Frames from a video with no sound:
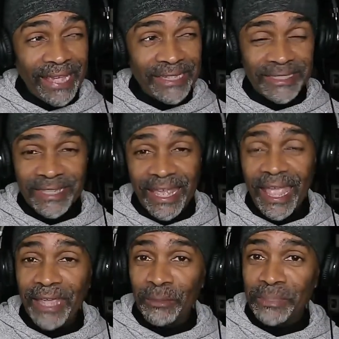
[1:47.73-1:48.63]

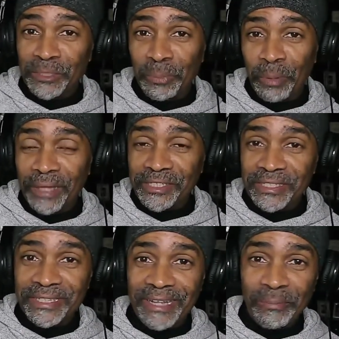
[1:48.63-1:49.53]
hate them as much as
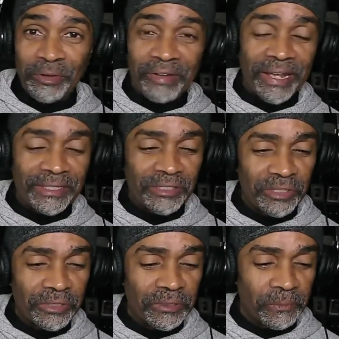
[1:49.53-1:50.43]
the Democrats
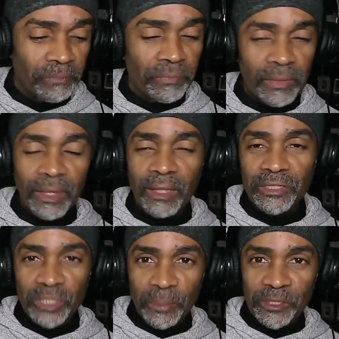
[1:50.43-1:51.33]
do,
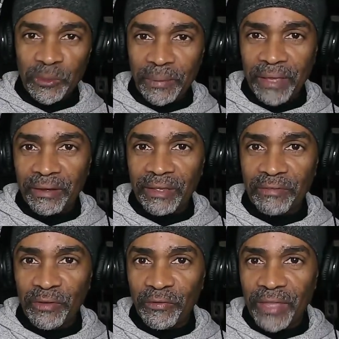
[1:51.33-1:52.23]
so much better, even
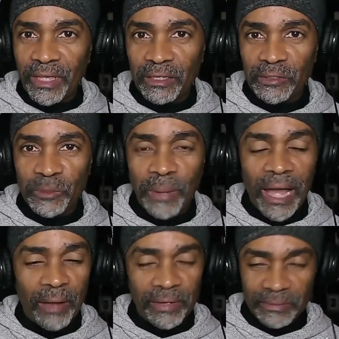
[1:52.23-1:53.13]
if they lose
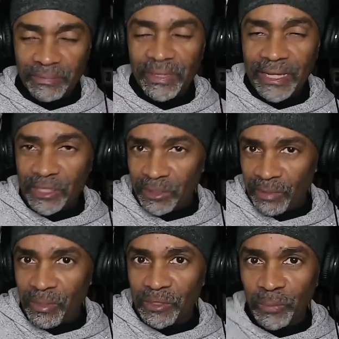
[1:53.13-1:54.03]
power. That's the
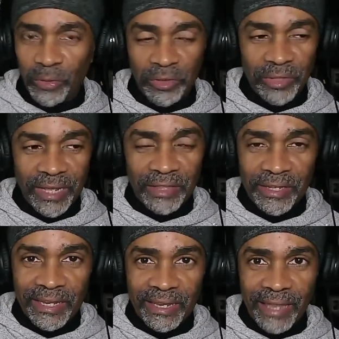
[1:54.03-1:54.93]
most important thing. I think
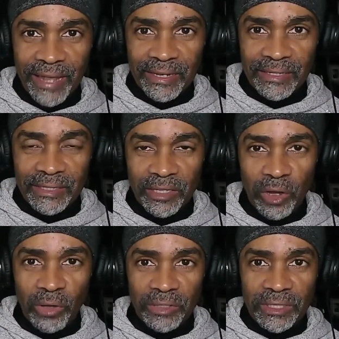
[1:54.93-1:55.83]
they like the
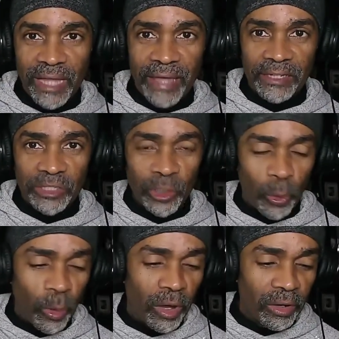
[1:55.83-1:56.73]
old status
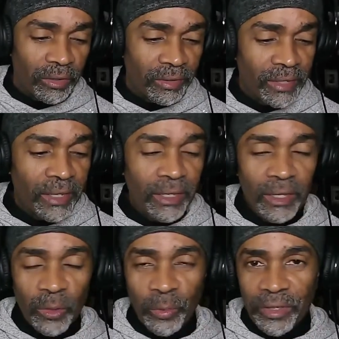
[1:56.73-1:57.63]
quo,
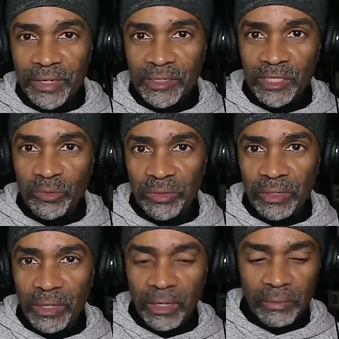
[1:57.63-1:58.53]
where they just
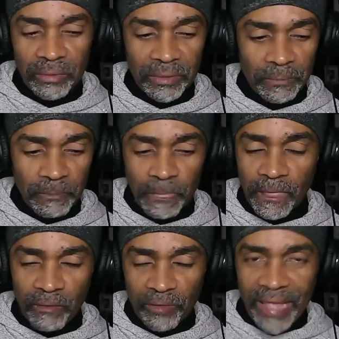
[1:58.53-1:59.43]
would
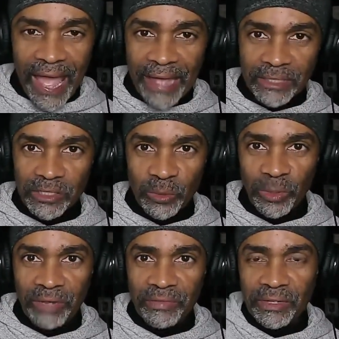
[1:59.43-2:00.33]
react to
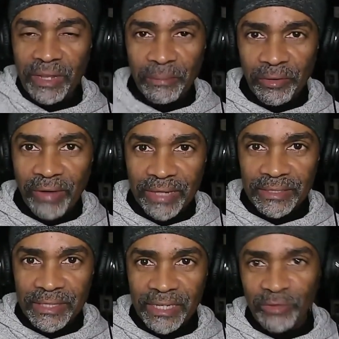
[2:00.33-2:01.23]
whatever the Democrats
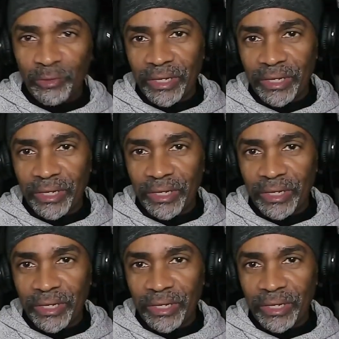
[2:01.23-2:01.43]
did and really